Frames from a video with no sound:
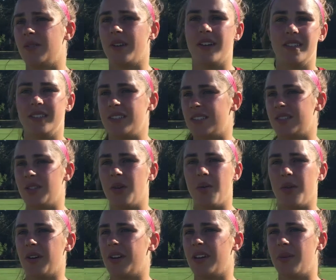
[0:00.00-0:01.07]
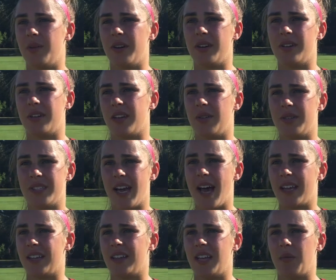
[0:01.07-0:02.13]
to us, it's no worry. We're going to
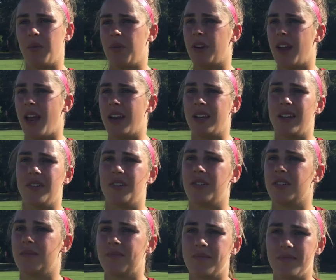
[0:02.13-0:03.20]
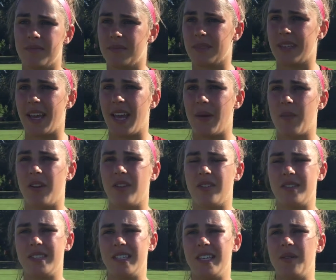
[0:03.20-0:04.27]
attack it like we would at any other game, any
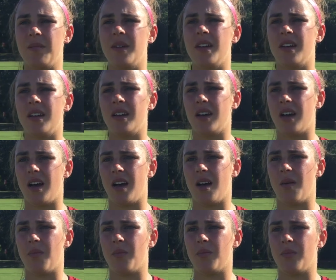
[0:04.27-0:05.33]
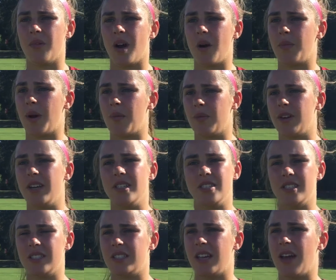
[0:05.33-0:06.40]
other team. Our
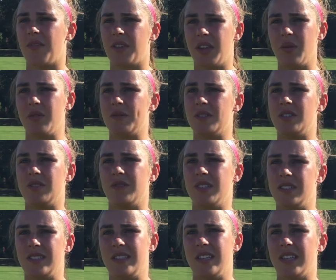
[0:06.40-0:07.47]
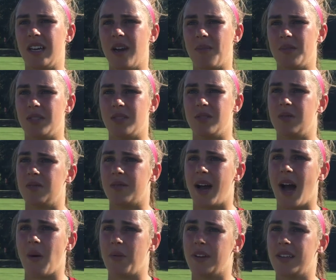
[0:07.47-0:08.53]
preparation, everything we've been doing is leading up to
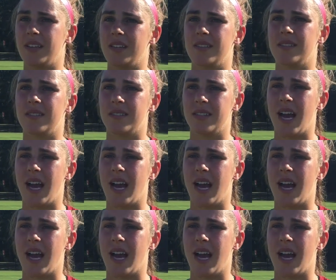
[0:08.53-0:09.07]
how we can